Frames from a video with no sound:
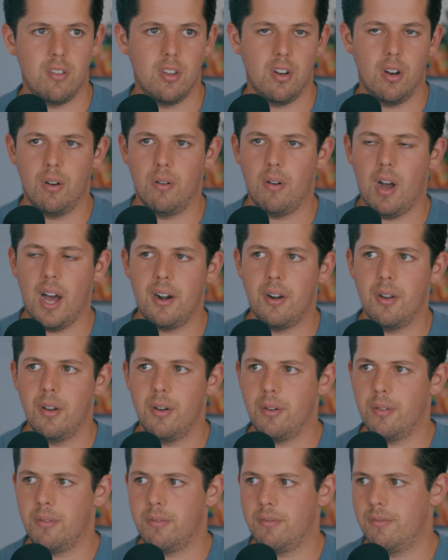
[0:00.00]
you know, I don't
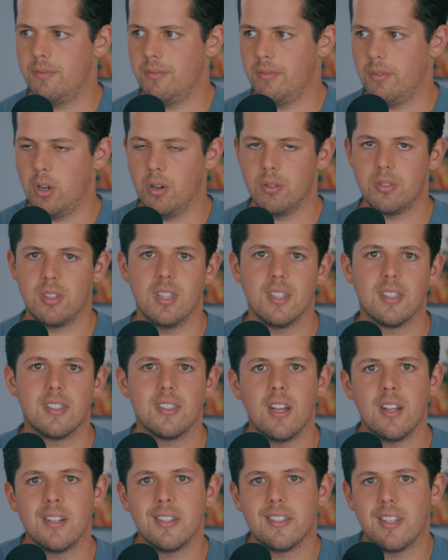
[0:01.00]
know, go see the
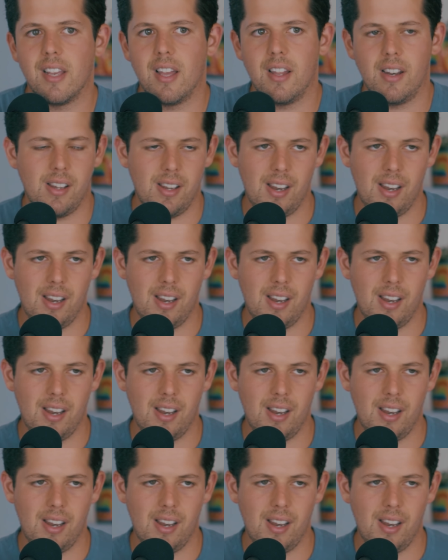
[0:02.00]
sunset.